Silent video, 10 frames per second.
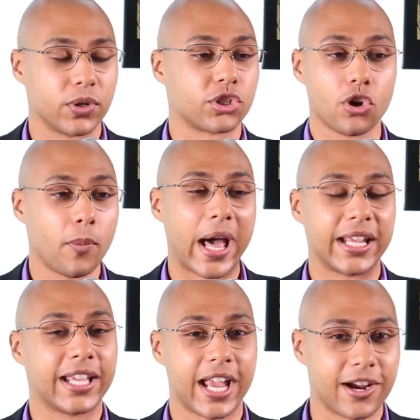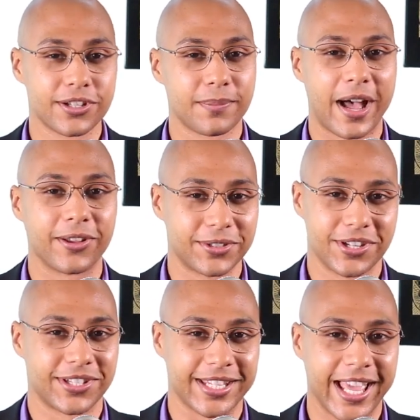which nobody cares about
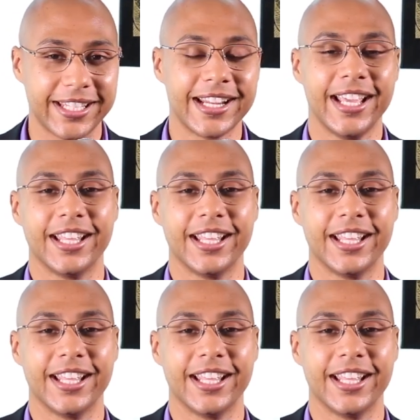just yet.